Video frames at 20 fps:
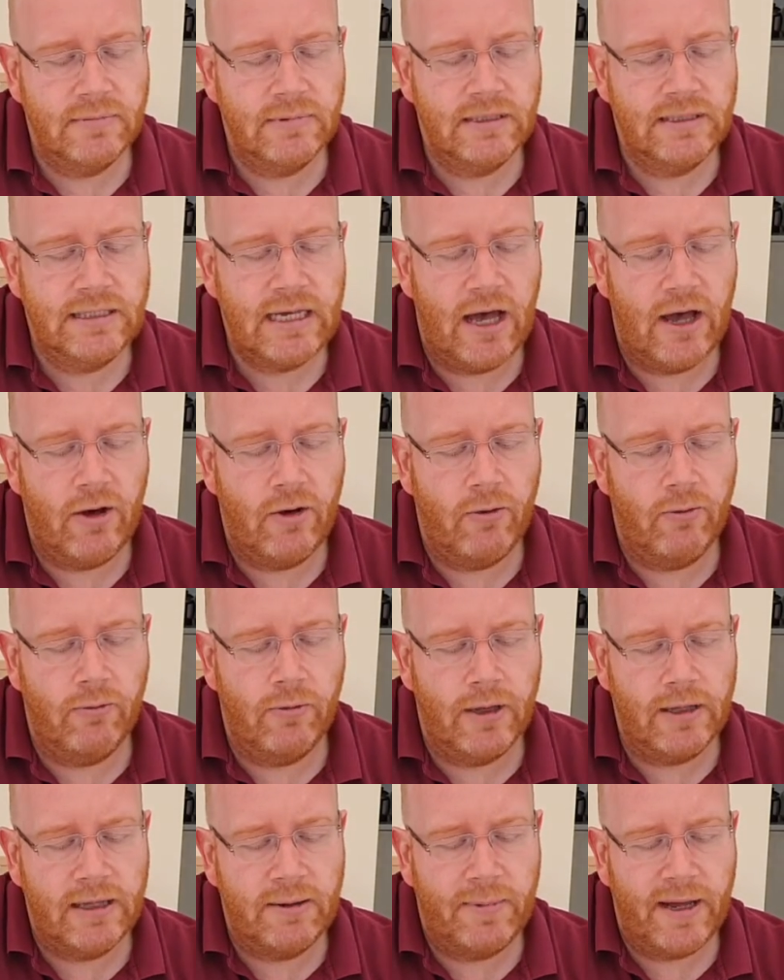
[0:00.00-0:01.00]

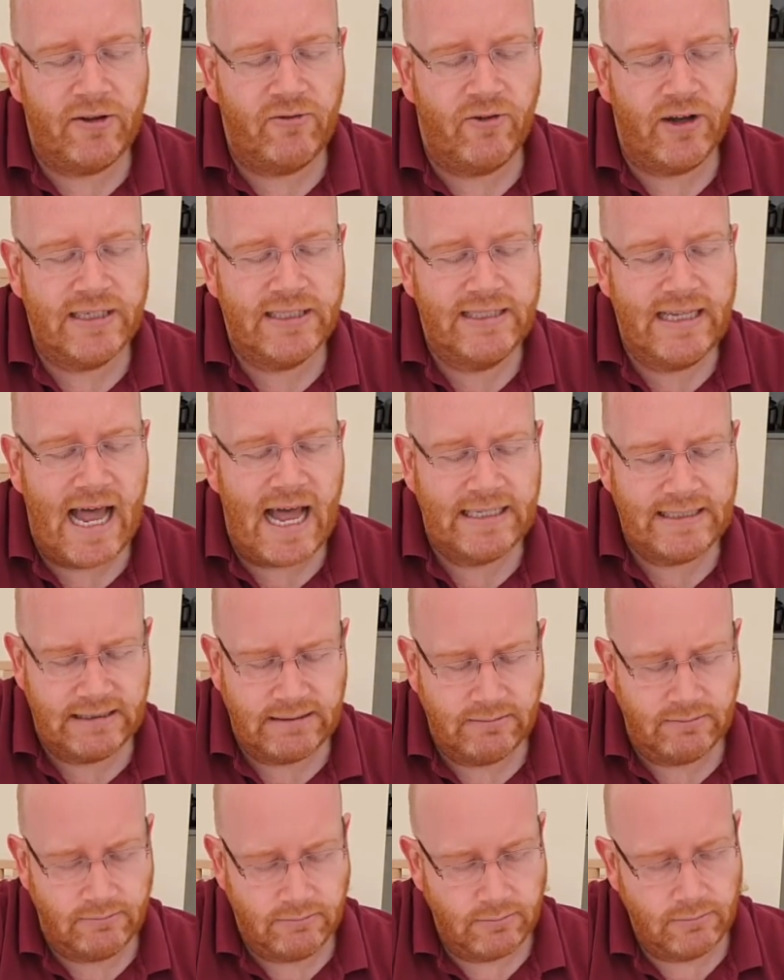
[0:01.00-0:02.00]
So the battery is dead.
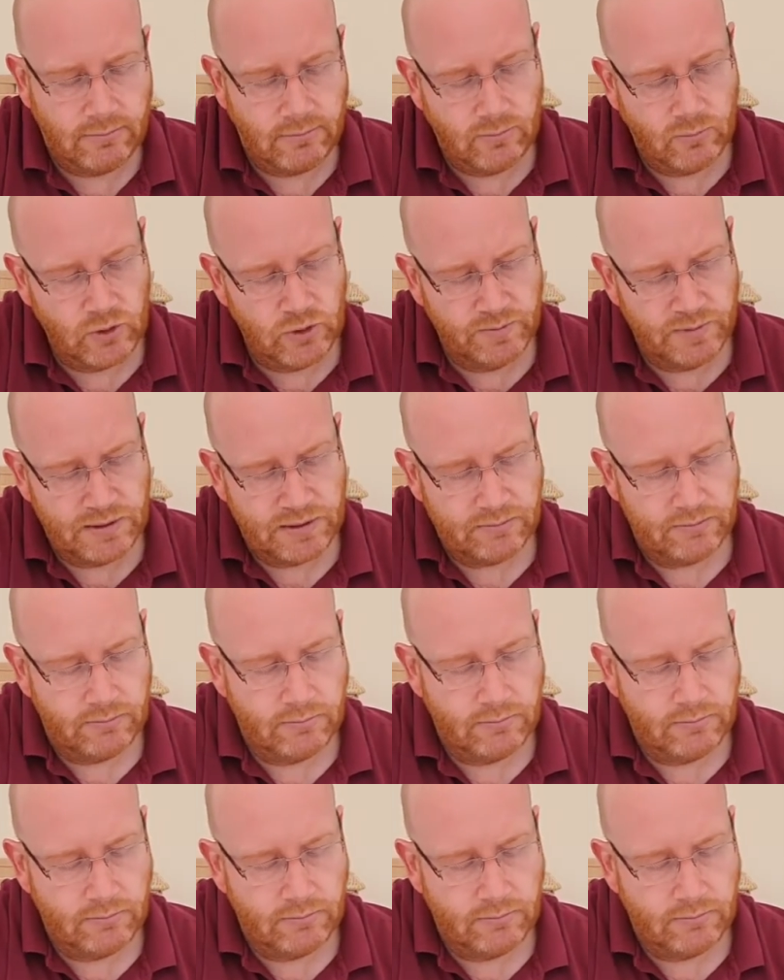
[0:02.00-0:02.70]
Whoops.